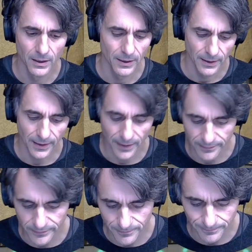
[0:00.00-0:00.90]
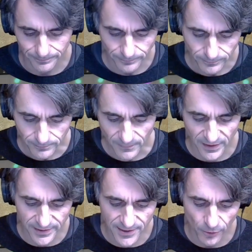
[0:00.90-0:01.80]
And
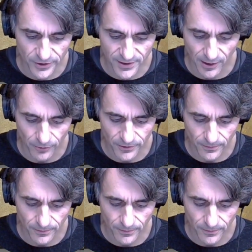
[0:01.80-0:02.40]
that's how it sounds.